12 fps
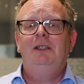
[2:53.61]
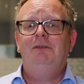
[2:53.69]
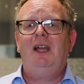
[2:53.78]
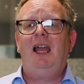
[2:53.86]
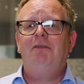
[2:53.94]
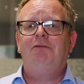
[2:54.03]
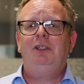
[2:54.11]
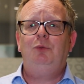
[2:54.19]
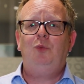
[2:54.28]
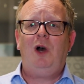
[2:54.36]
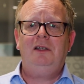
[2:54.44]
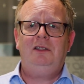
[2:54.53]
for every
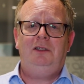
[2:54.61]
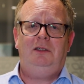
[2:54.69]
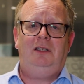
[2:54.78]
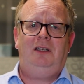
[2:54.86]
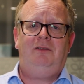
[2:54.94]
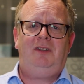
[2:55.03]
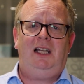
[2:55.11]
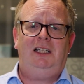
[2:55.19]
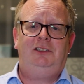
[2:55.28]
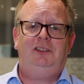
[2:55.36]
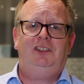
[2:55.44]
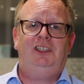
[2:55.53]
one unit of
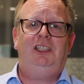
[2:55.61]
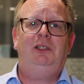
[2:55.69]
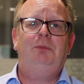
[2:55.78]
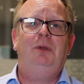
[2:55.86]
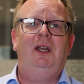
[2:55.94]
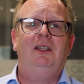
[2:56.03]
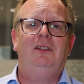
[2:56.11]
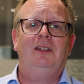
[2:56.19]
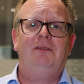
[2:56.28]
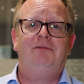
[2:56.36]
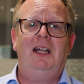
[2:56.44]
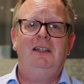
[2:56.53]
electricity you put into
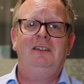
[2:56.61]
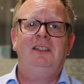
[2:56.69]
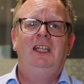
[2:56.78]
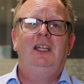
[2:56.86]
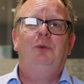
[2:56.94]
the front,